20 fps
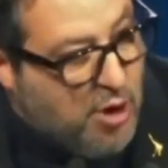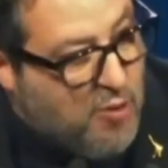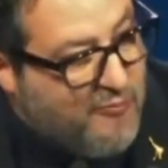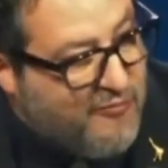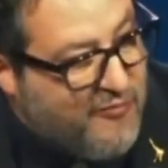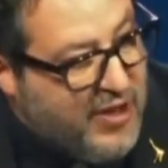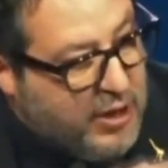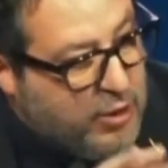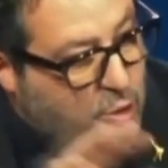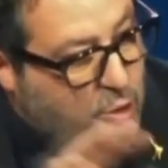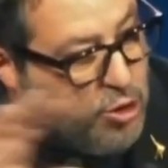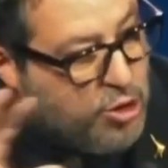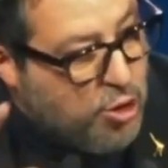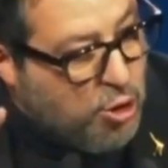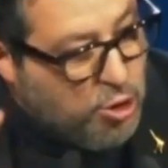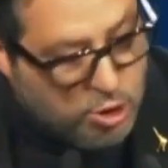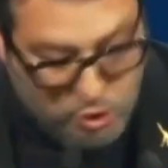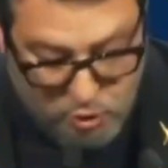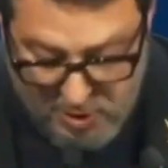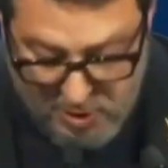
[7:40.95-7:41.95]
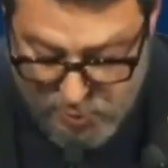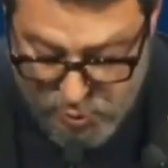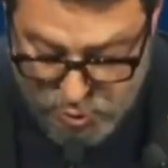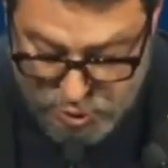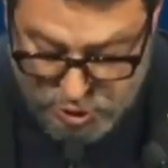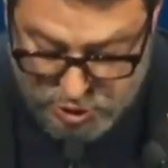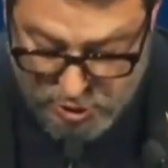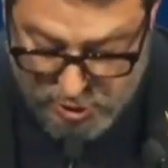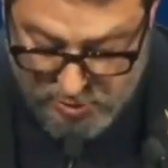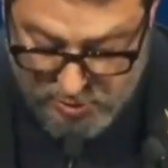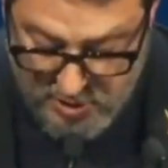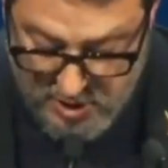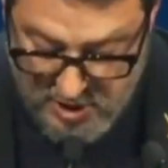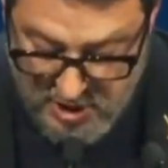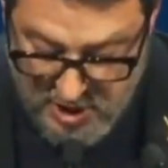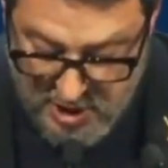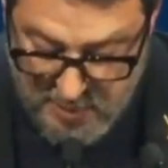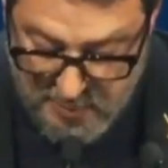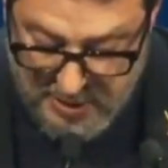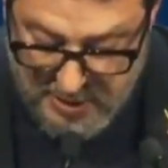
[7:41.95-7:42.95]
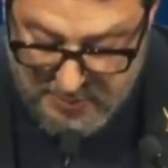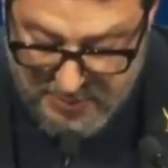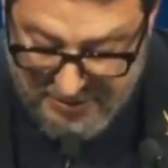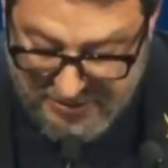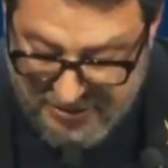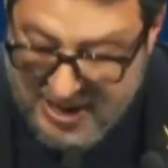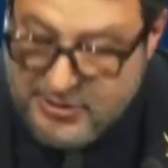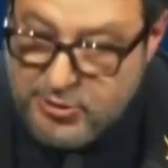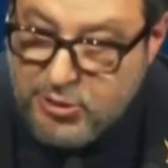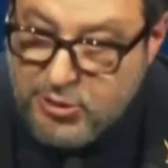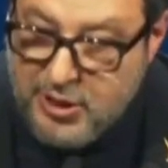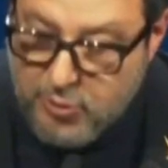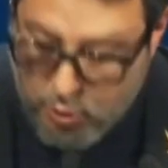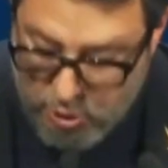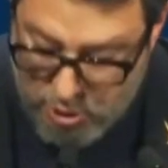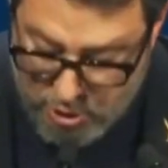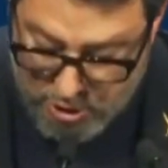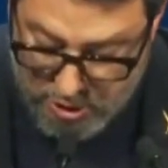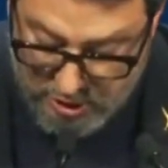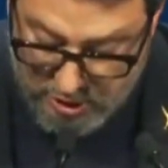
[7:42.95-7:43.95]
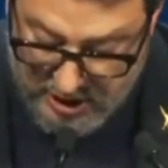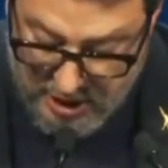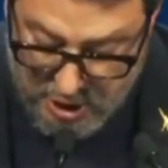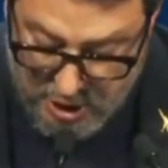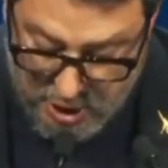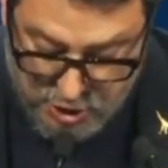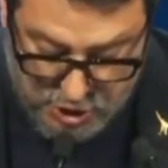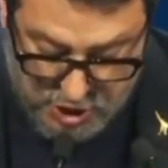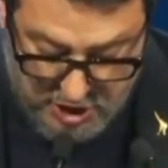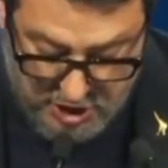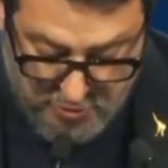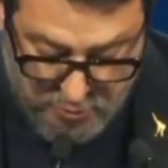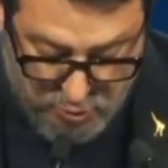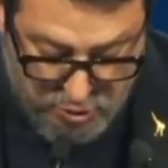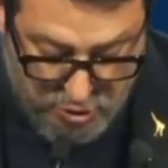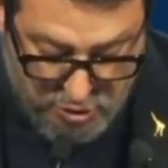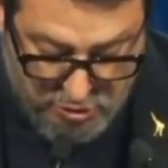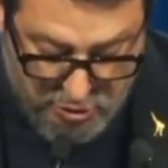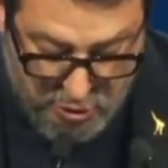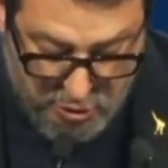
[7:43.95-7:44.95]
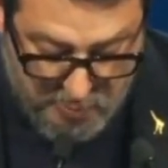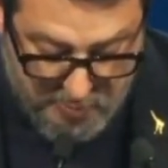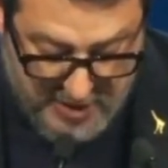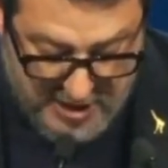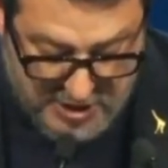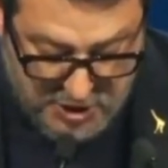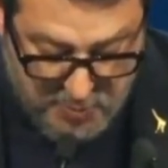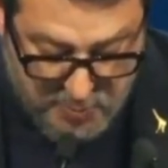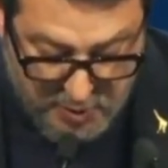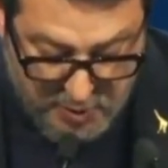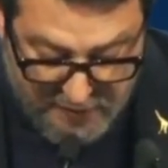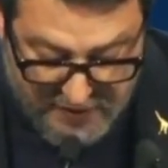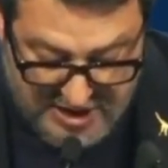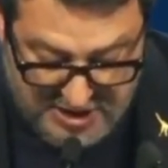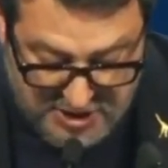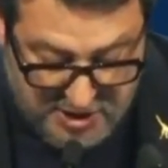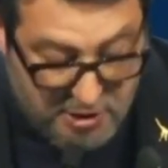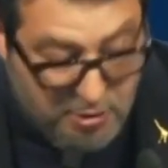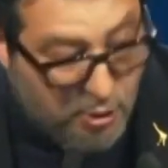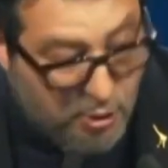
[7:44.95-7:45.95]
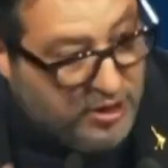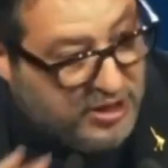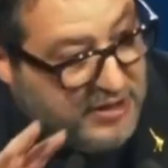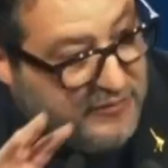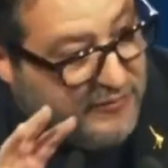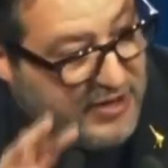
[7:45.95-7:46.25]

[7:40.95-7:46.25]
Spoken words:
we witnessed a shameful abuse perpetrated by those who today in the European Union